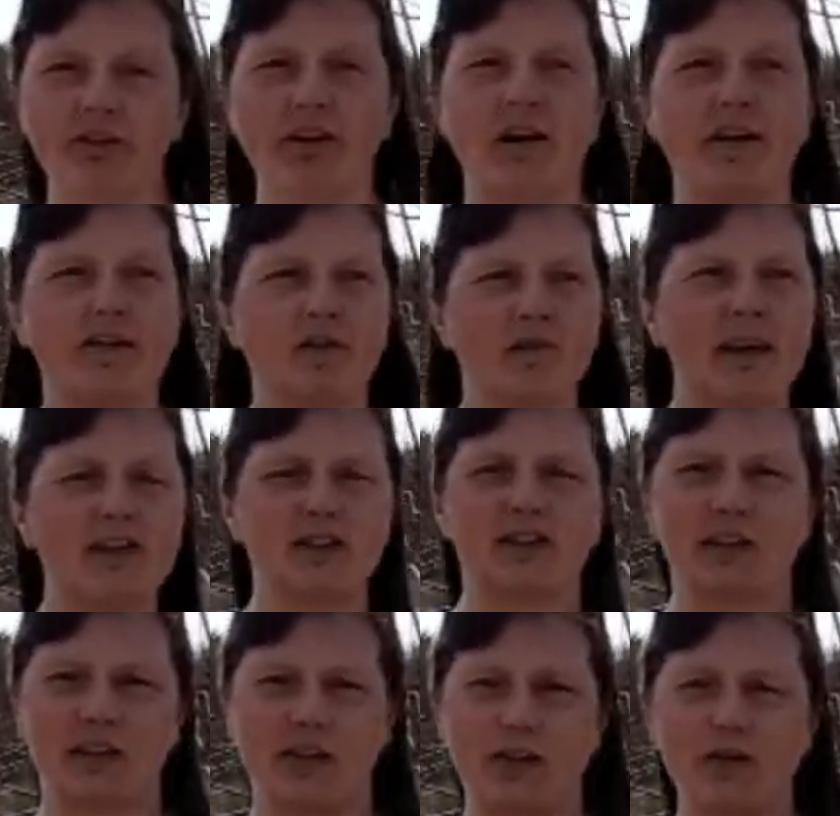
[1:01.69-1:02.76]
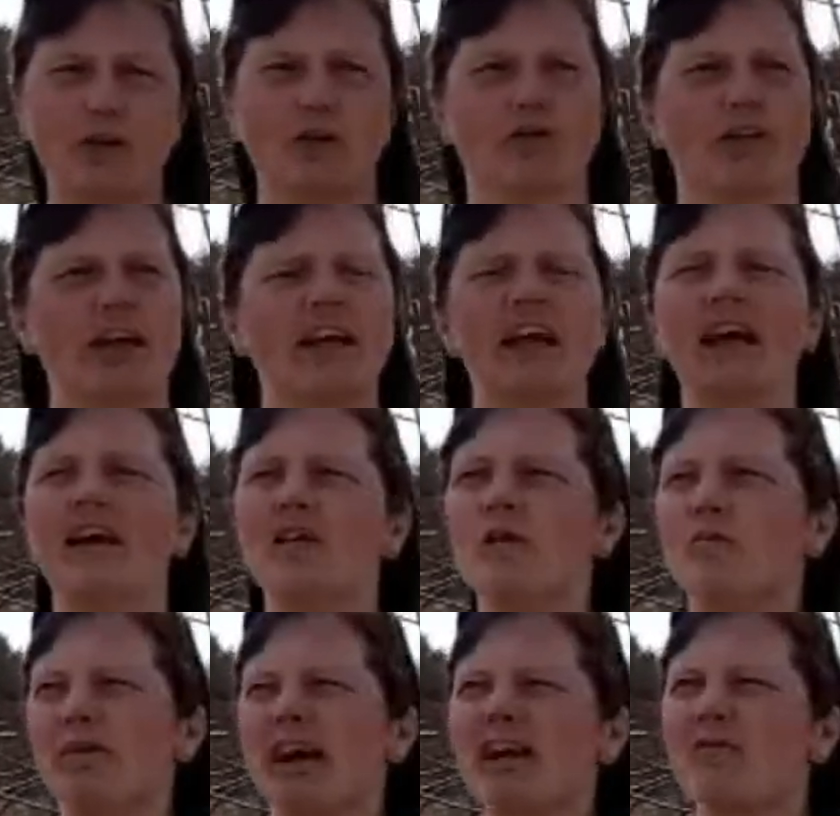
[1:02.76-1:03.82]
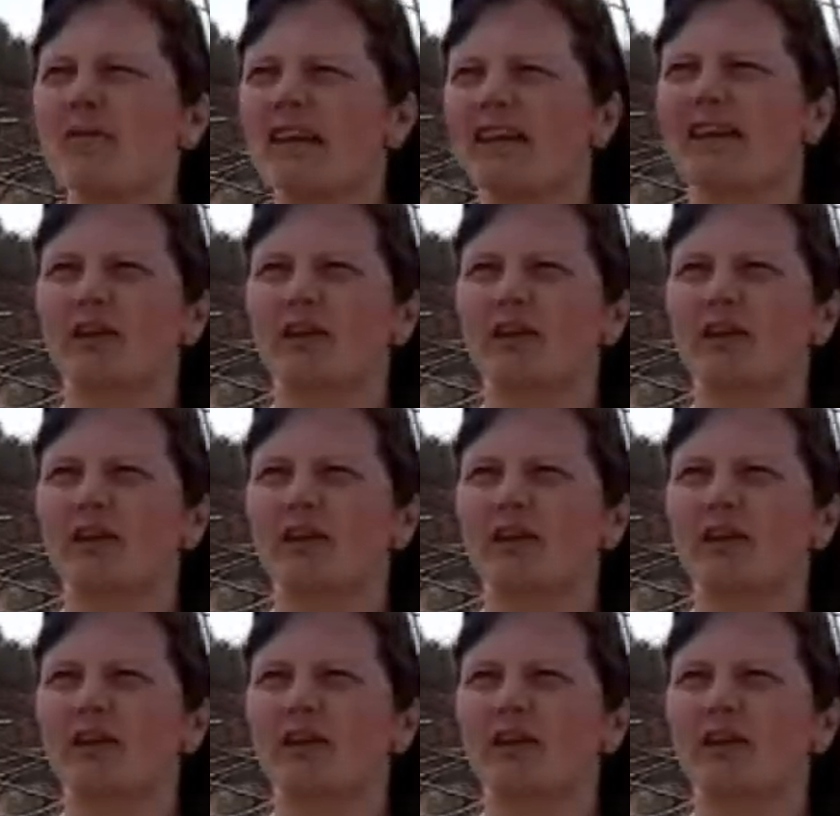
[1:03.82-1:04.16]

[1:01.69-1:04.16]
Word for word: conservation, conserve, right? That kind of means